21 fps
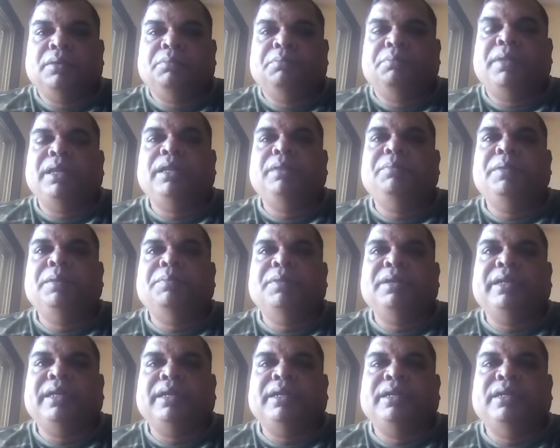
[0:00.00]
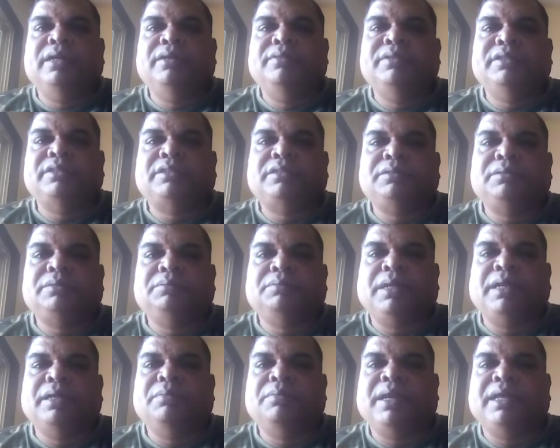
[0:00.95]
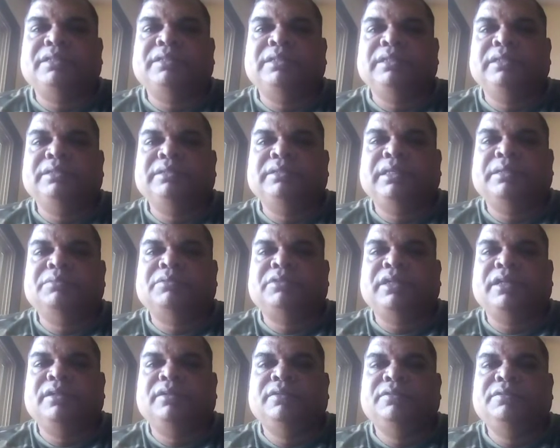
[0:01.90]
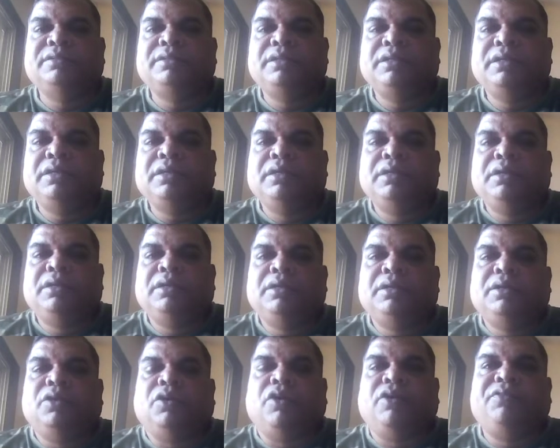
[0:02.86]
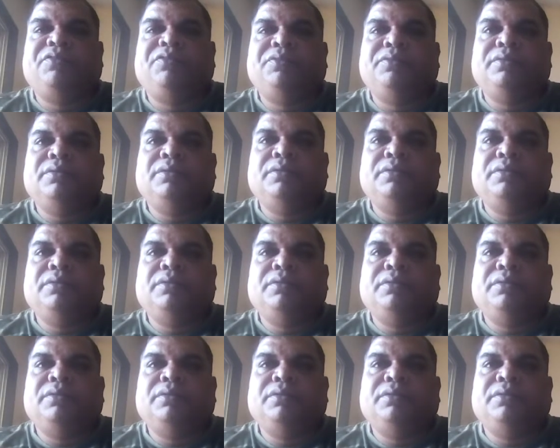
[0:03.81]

Many people get nervous by imagining themselves of